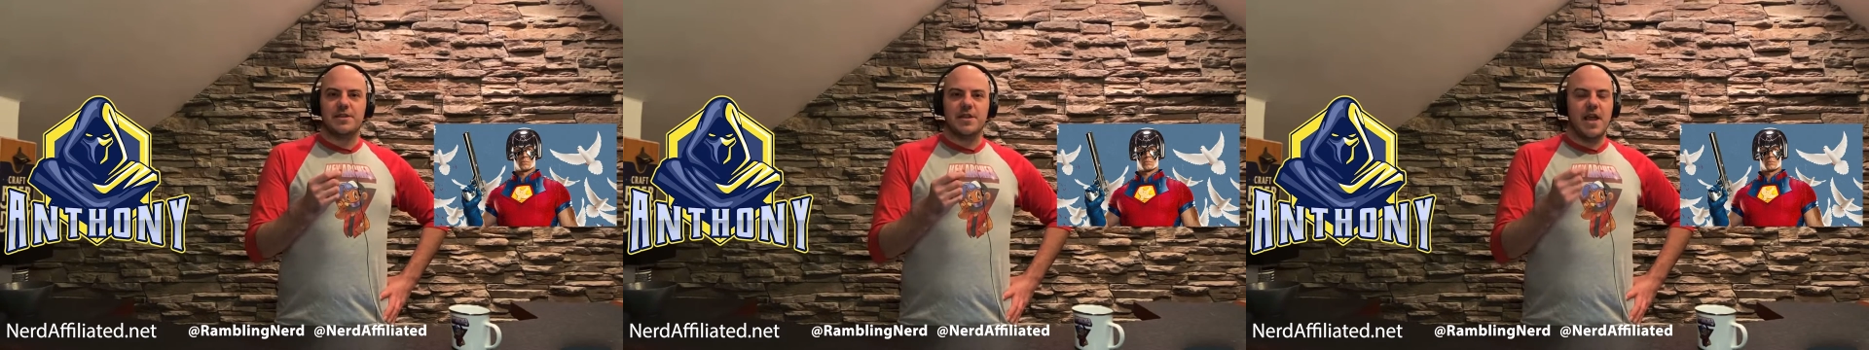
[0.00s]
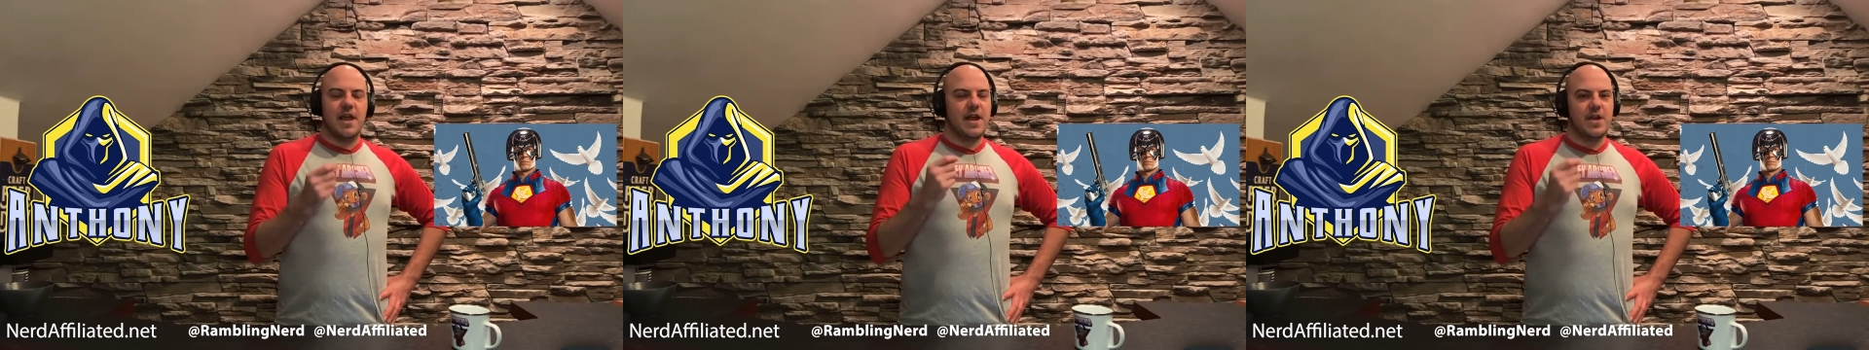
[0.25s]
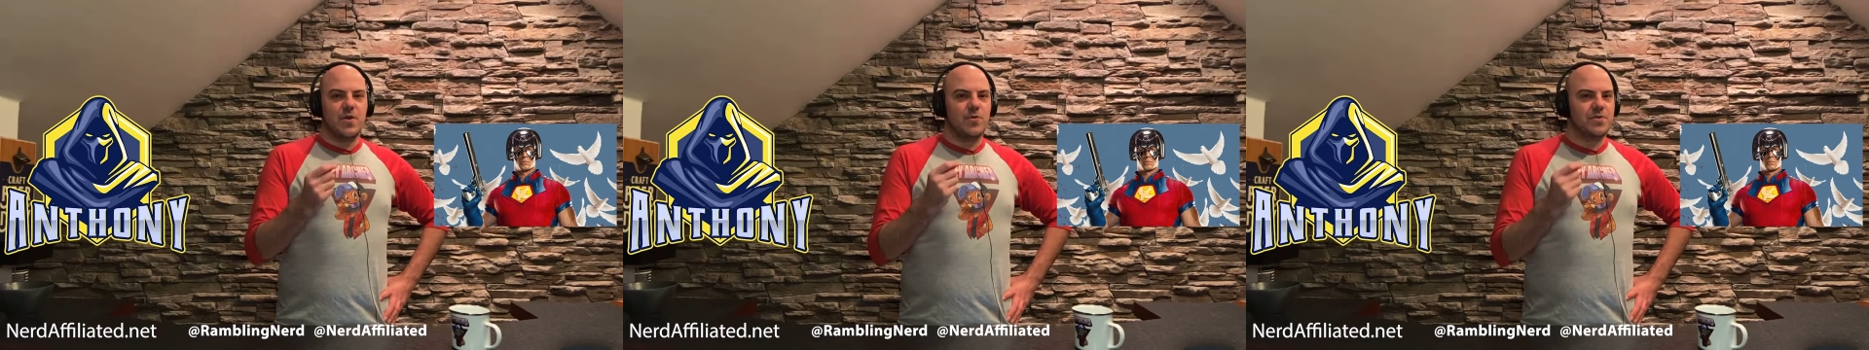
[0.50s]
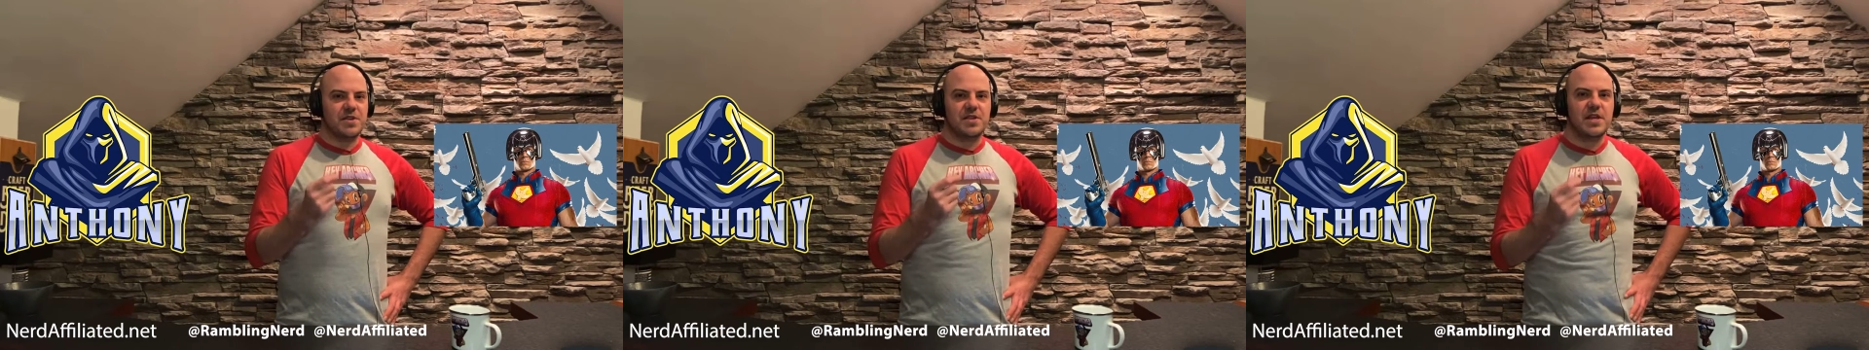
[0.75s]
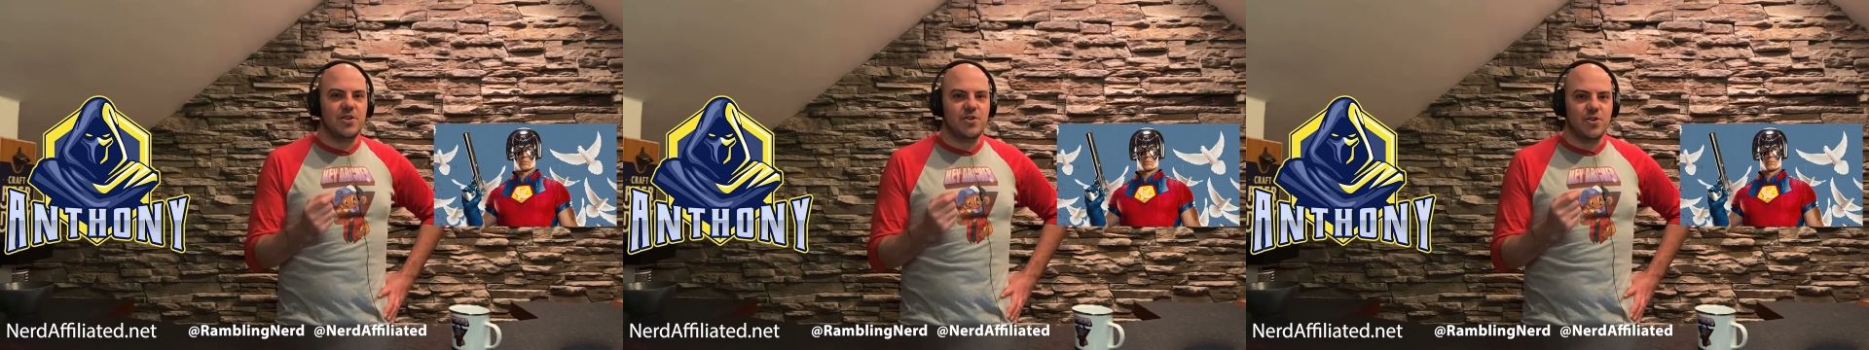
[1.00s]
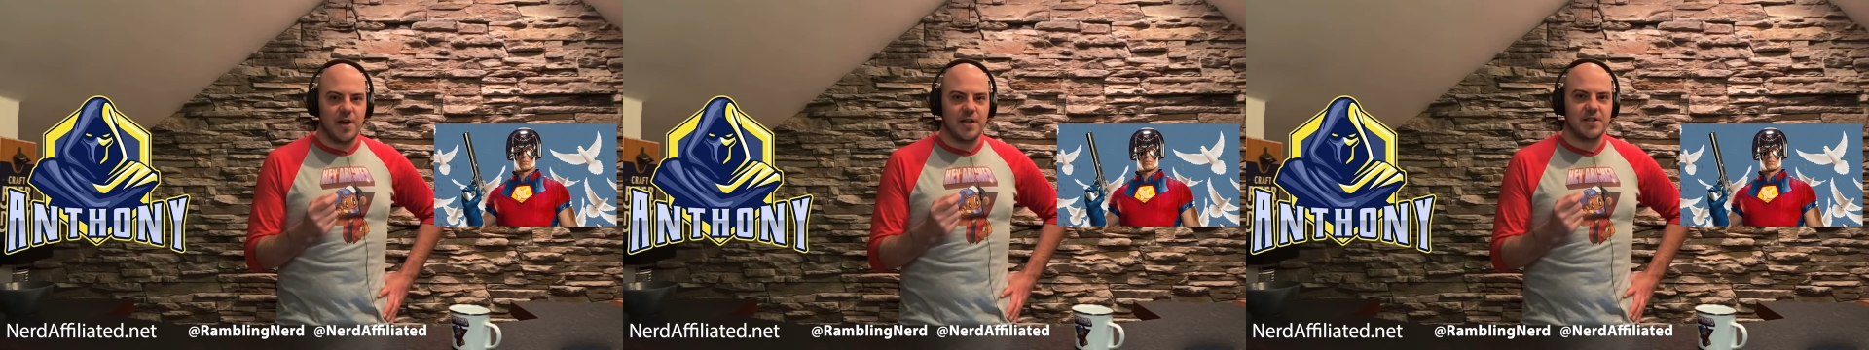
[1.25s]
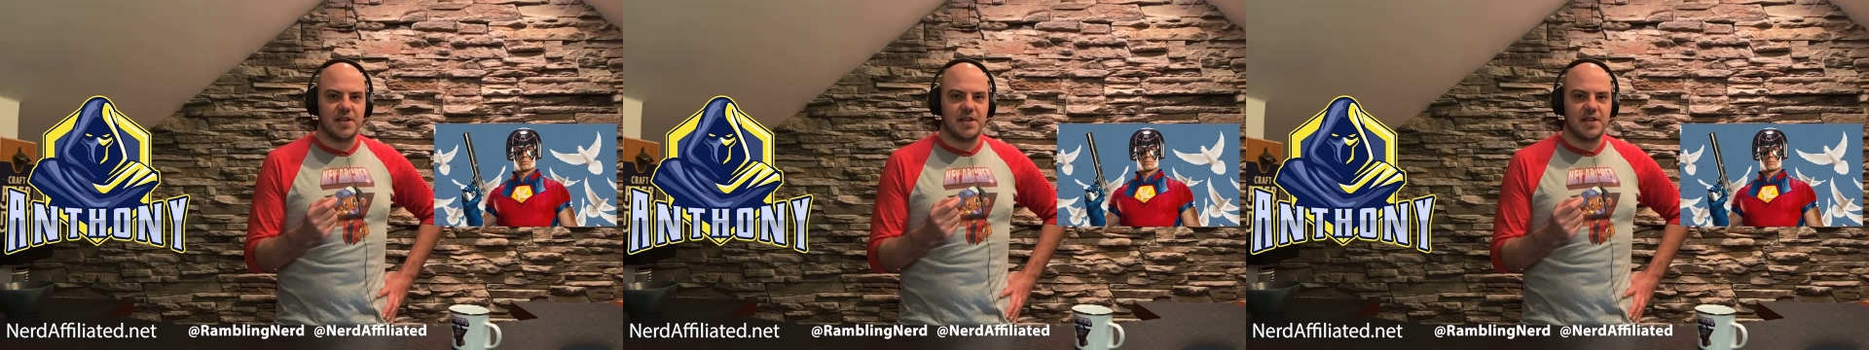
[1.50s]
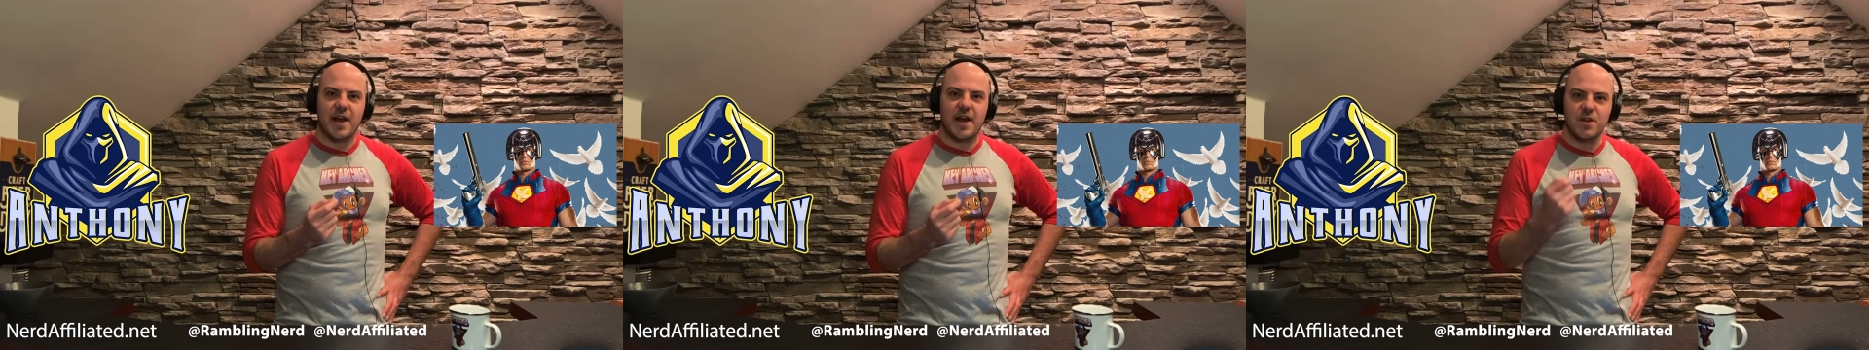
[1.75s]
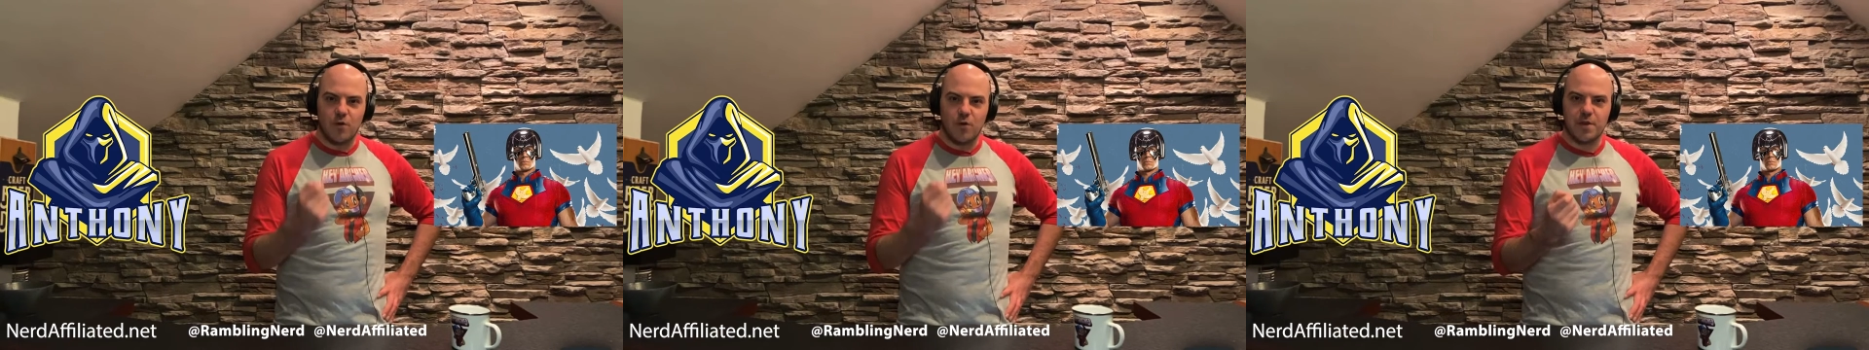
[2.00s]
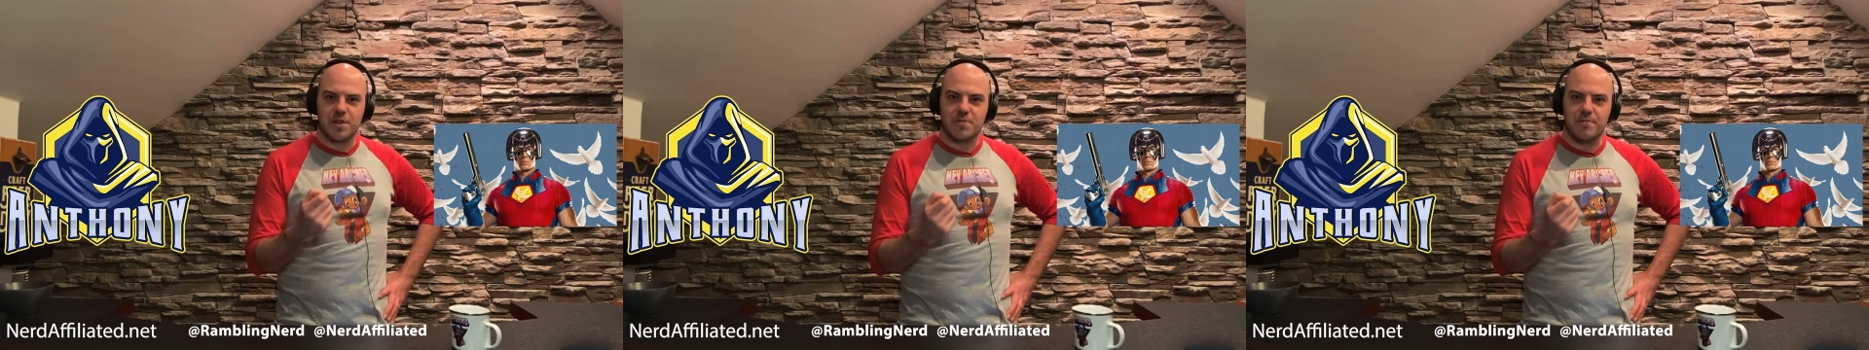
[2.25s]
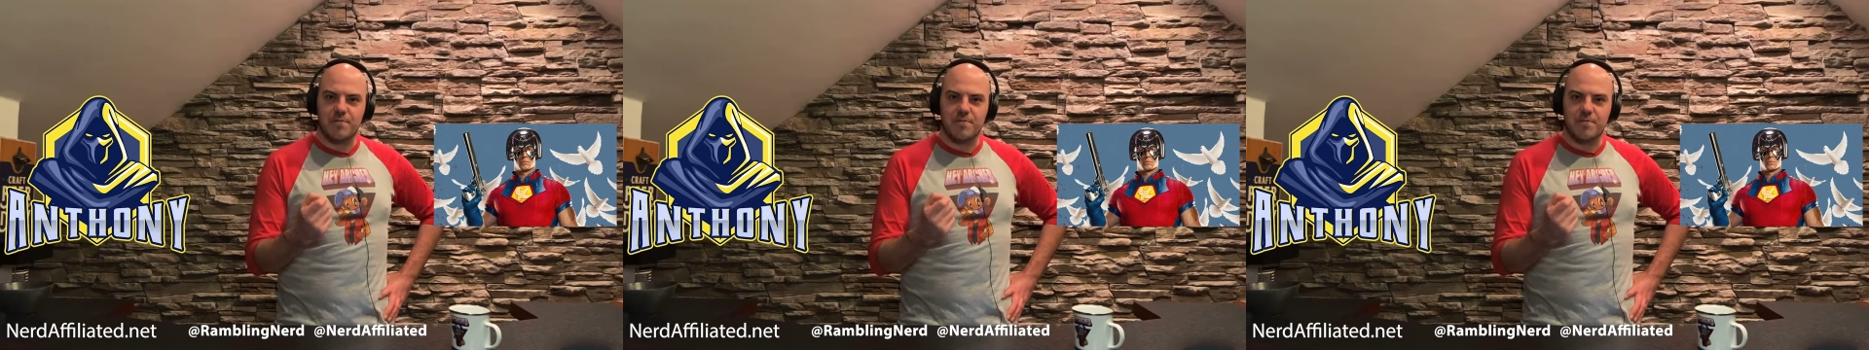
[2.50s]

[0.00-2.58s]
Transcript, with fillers: and I don't see John Cena. I see Chris Smith.